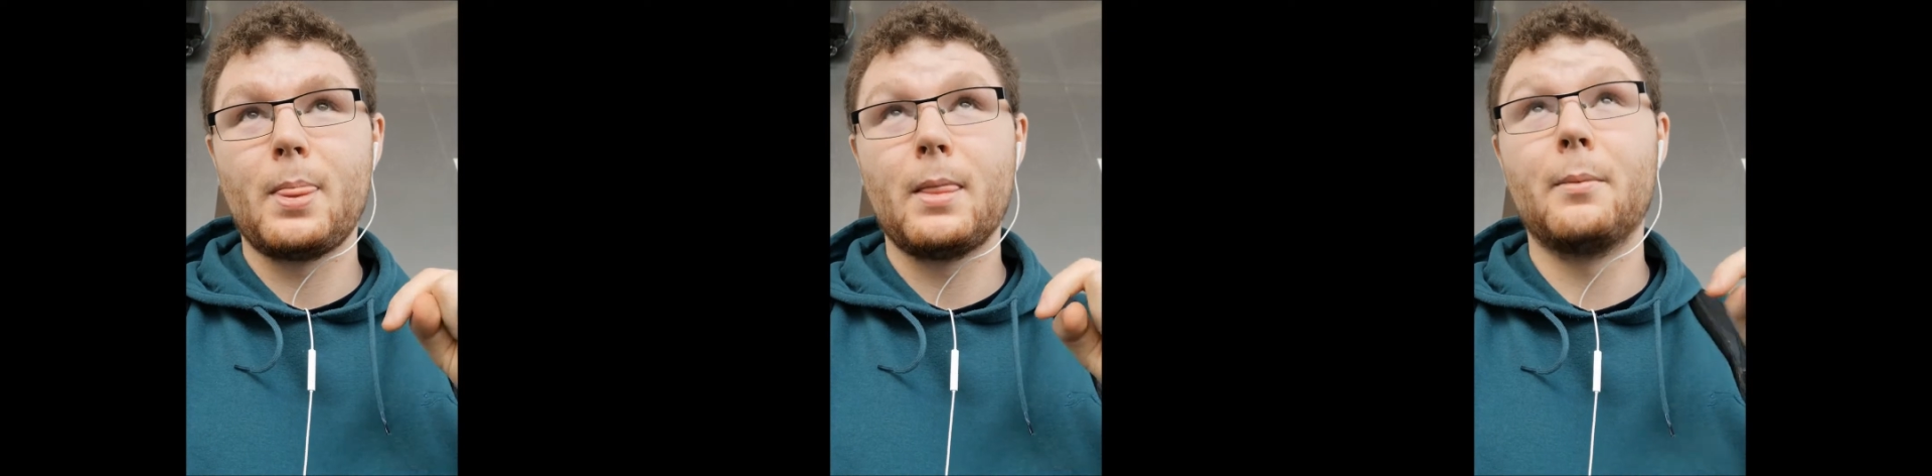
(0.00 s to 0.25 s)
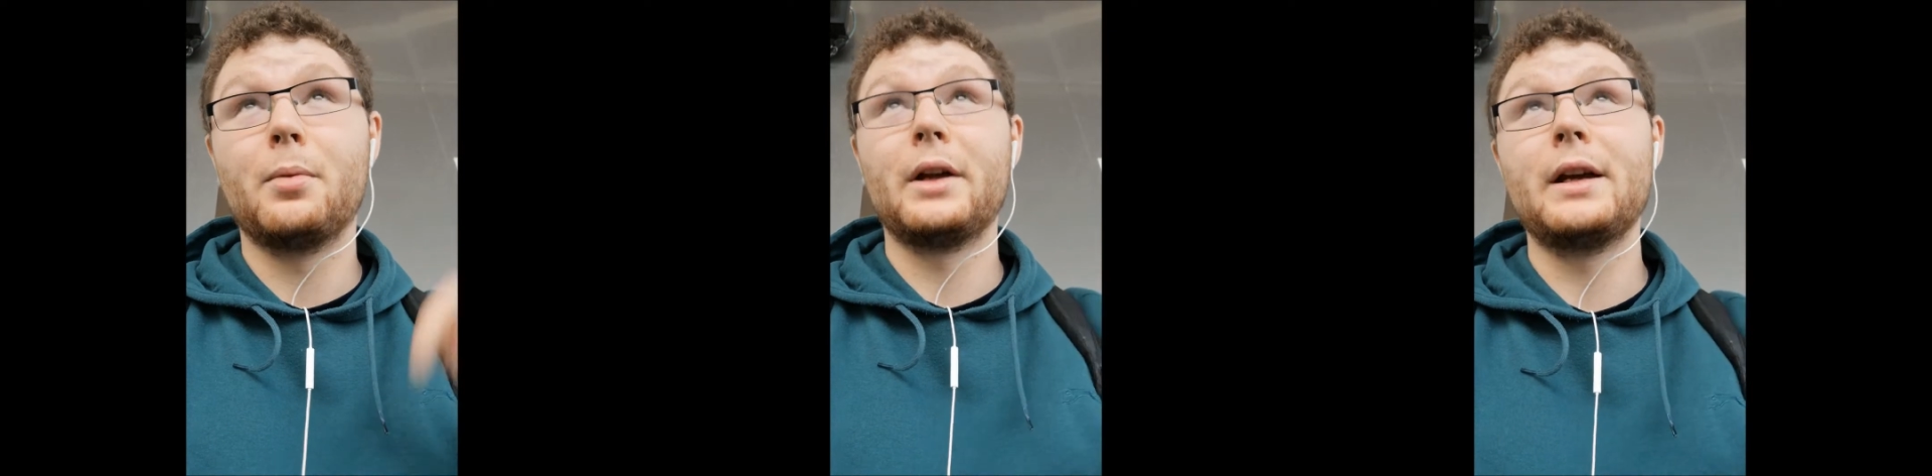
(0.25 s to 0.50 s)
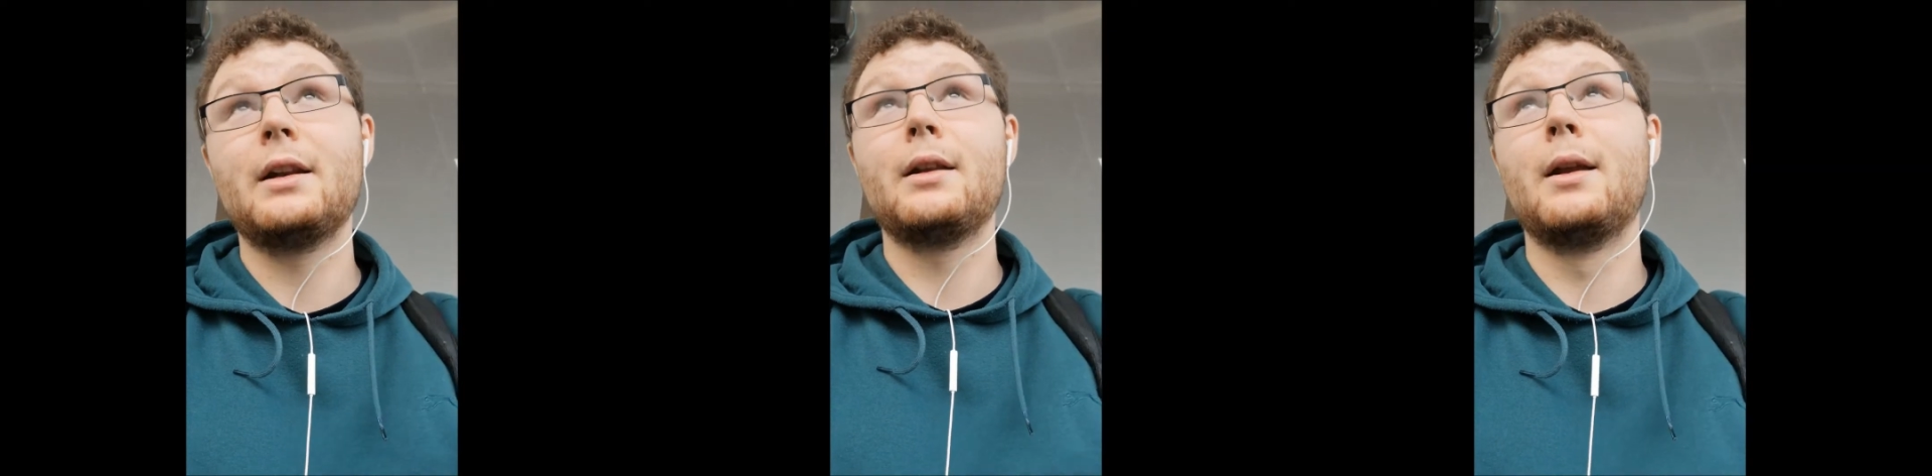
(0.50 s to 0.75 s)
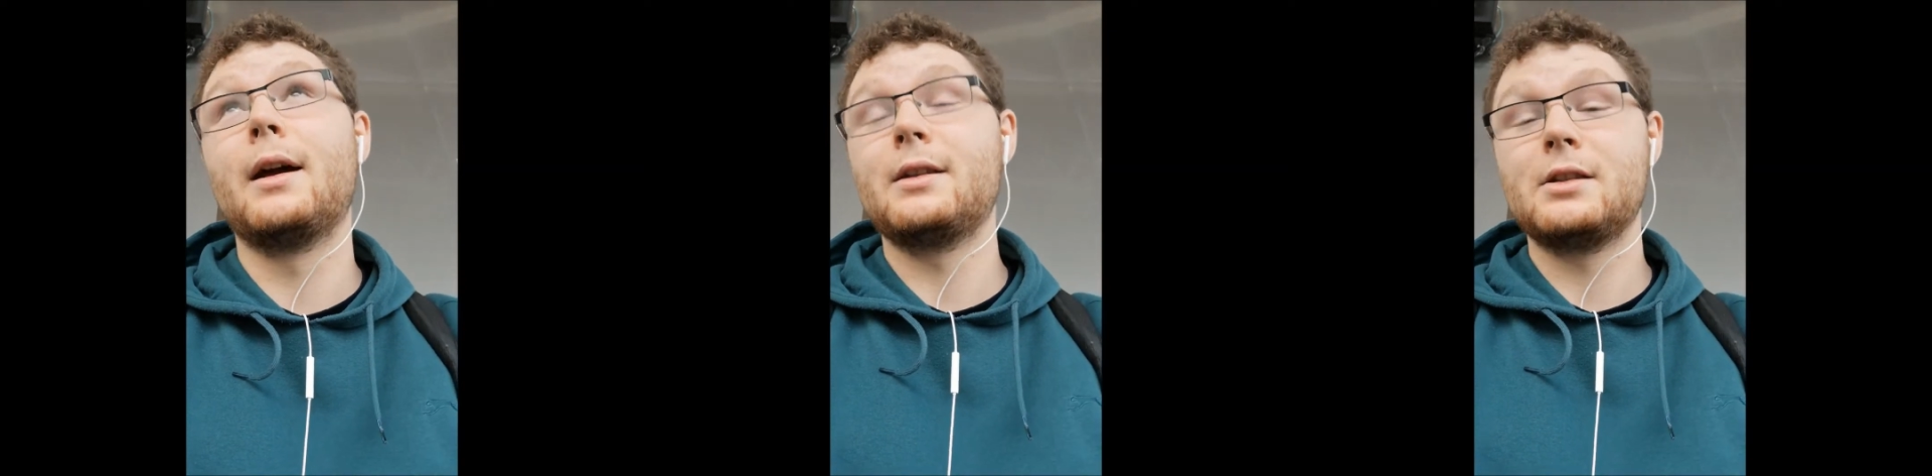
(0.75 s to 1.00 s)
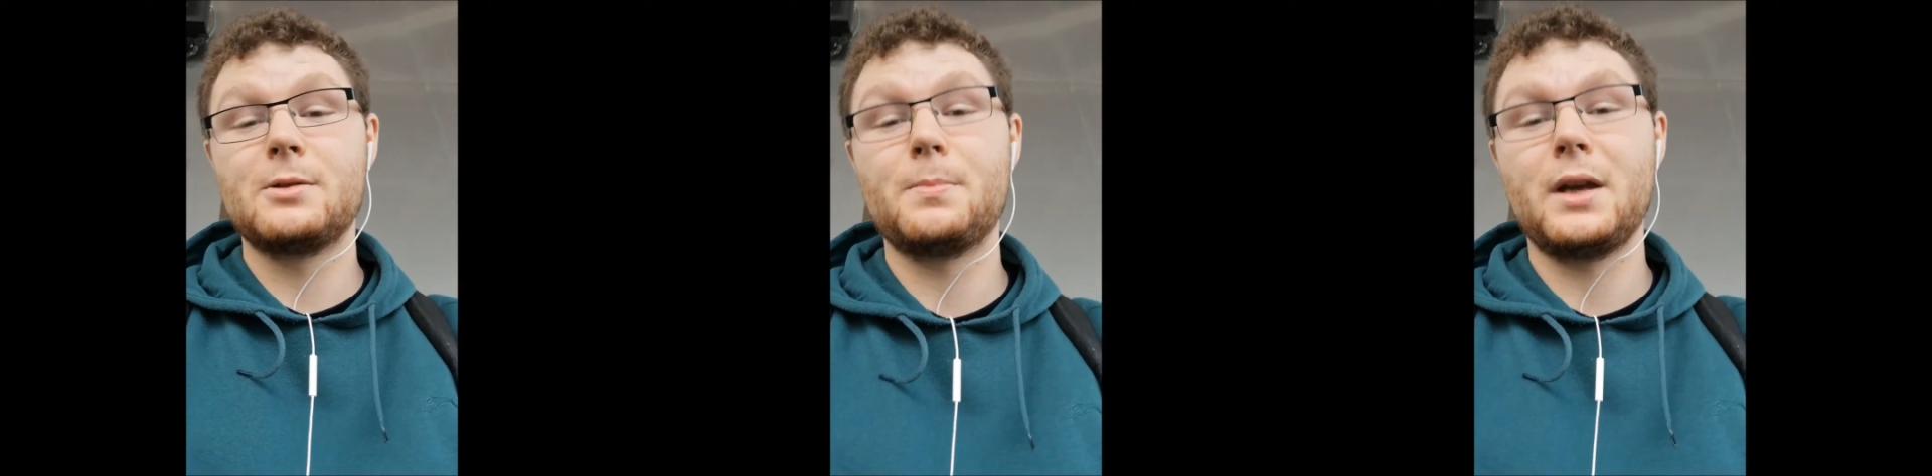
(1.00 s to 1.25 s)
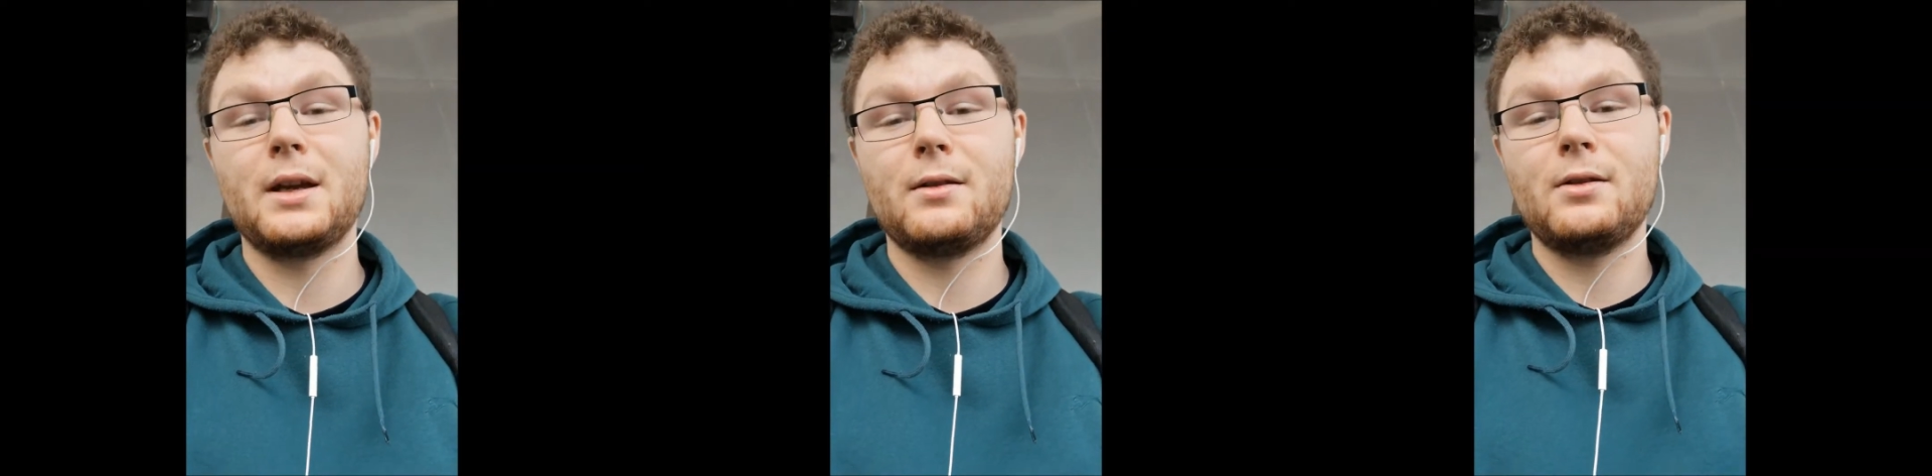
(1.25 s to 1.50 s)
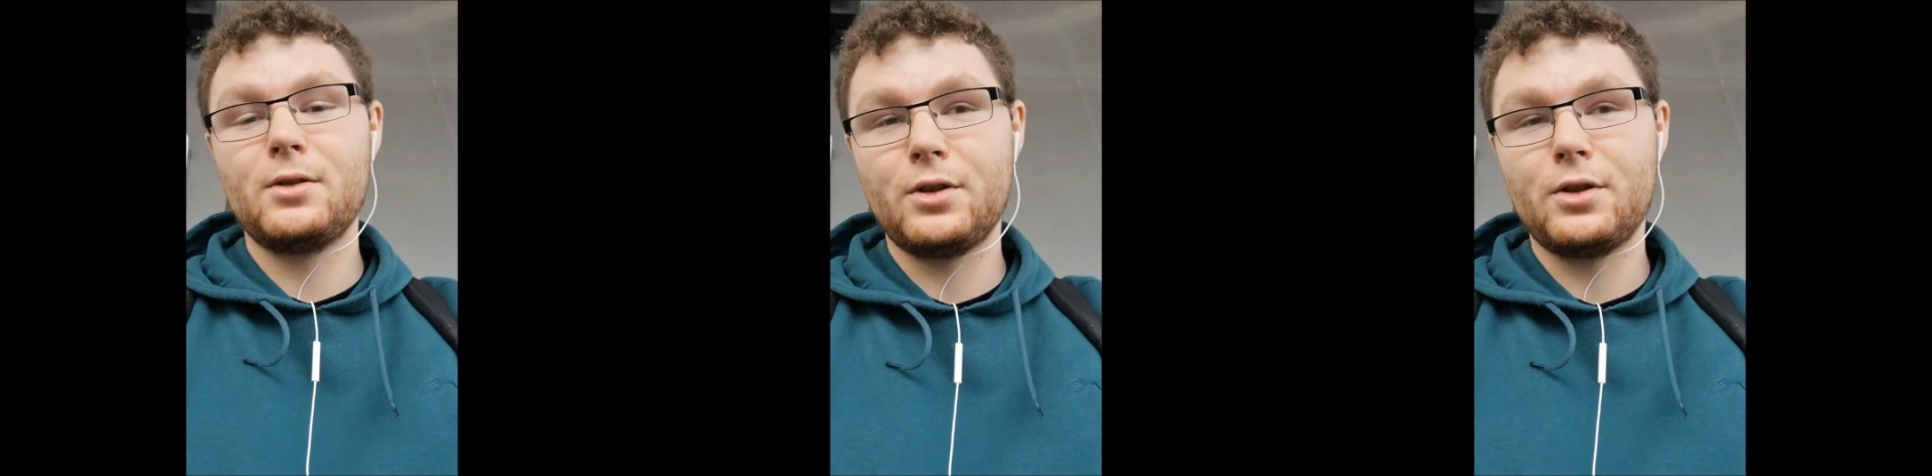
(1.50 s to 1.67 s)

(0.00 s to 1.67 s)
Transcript: the plane in Spain